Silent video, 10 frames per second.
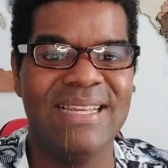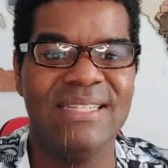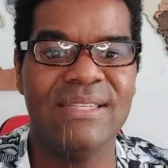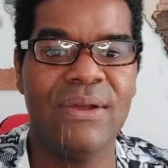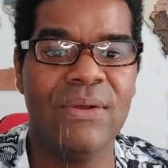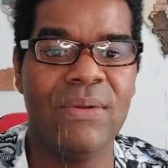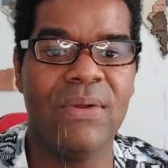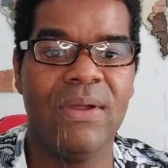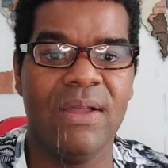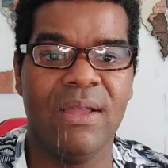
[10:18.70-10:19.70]
So,
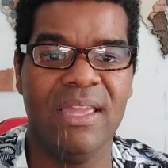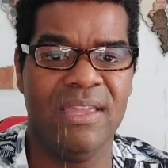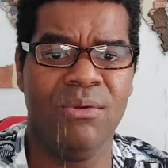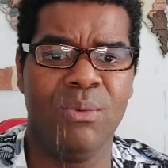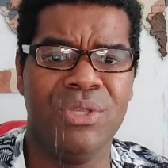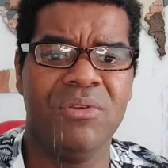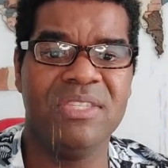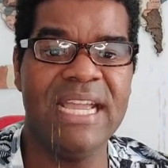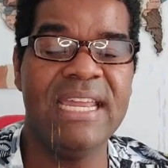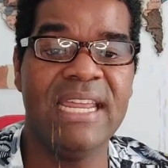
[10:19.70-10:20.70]
when you're
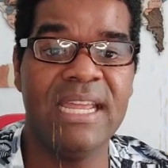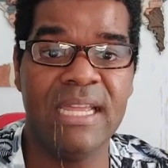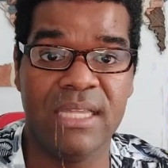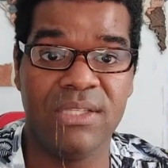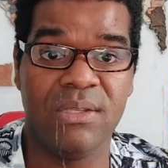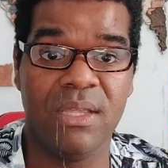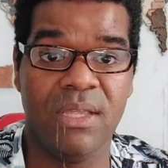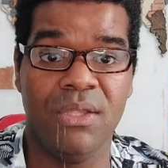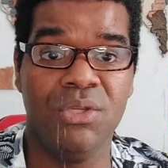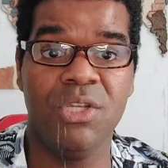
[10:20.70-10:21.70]
dating,
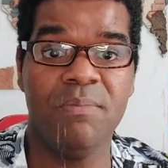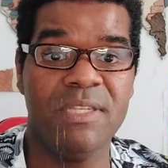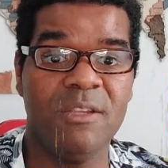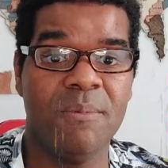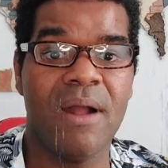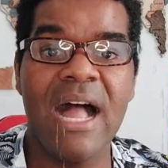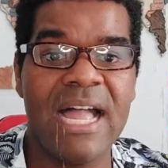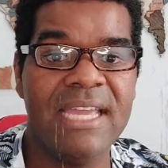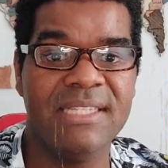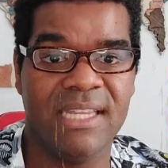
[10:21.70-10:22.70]
you shouldn't be
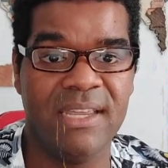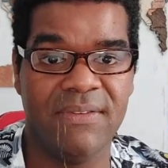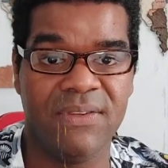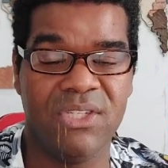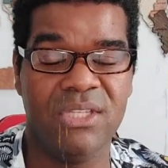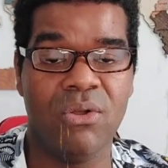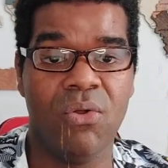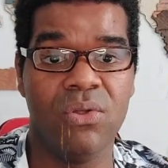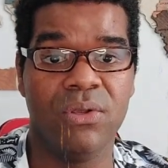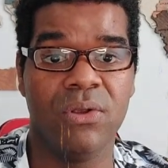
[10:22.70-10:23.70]
surprised if she
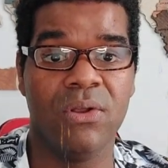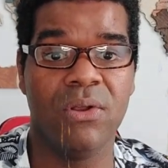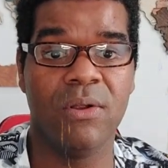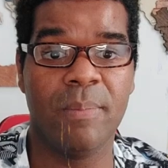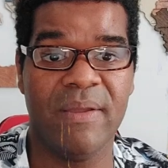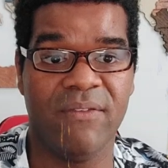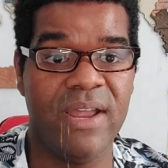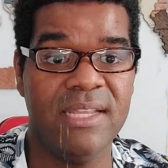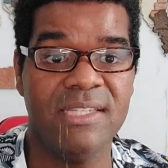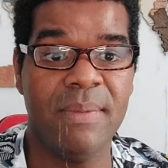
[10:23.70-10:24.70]
told her
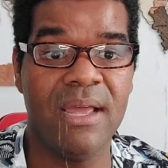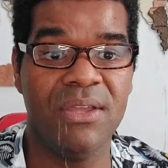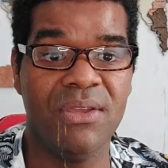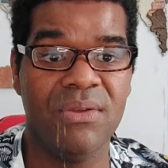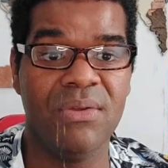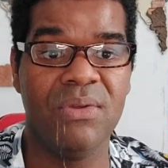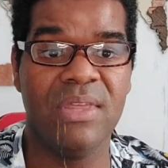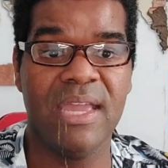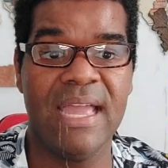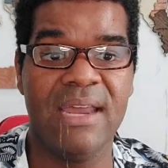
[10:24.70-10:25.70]
friends about you.
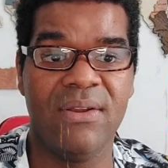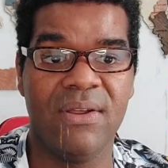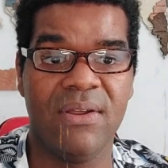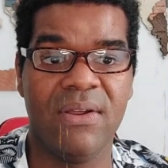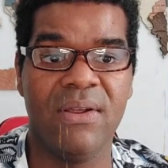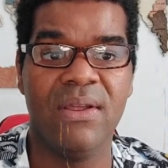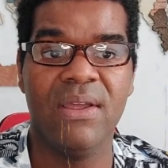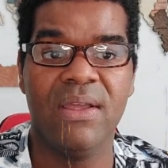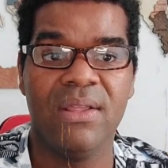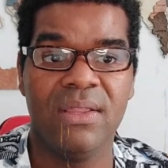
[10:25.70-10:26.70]
They had her
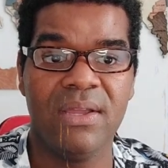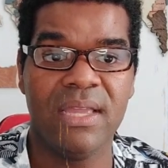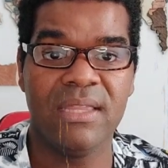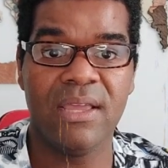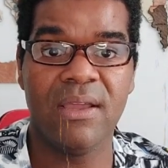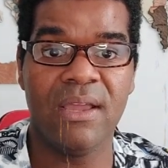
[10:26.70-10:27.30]
look at